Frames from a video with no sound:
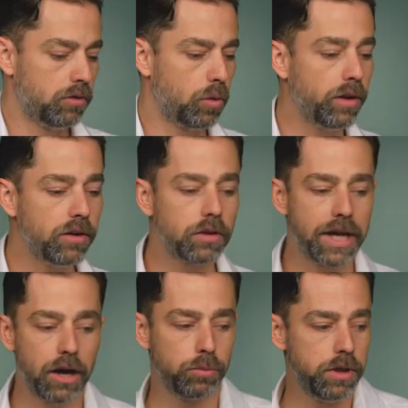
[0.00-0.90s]
So what this
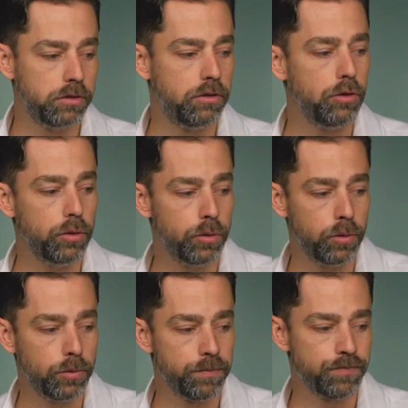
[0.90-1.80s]
allows me to
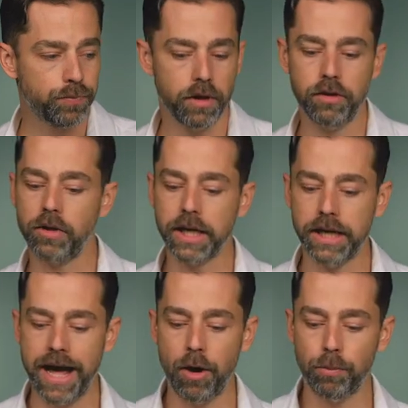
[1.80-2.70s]
do is I
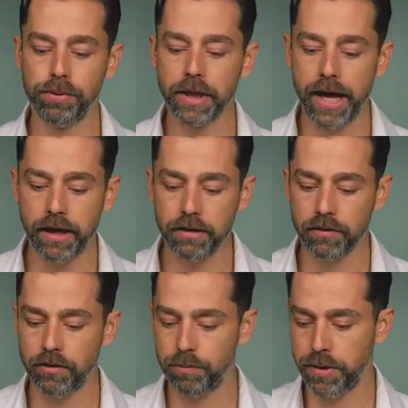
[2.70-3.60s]
can now blend
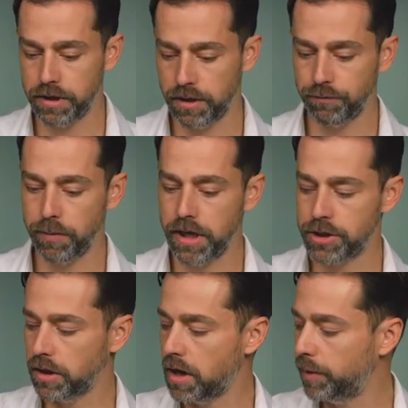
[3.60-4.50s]
the pitch
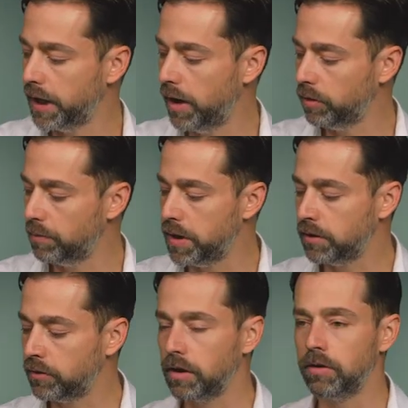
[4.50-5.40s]
information coming out, the
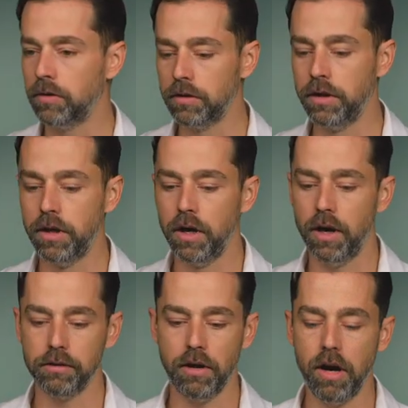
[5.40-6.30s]
pitch signal,
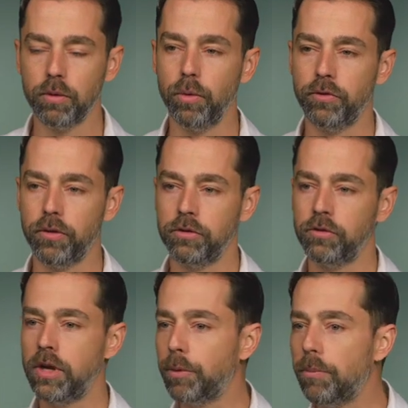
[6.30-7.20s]
along with a
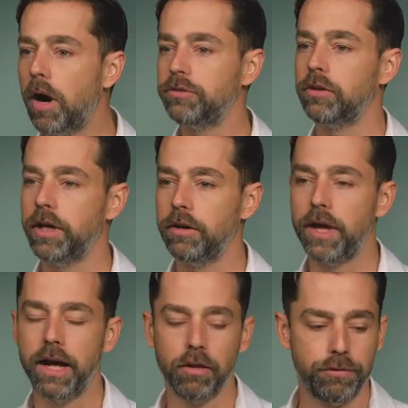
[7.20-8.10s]
separate modulator,
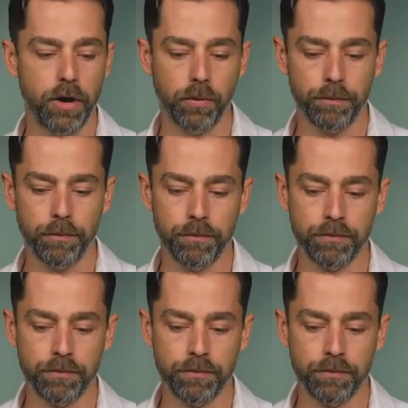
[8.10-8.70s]
the L F O.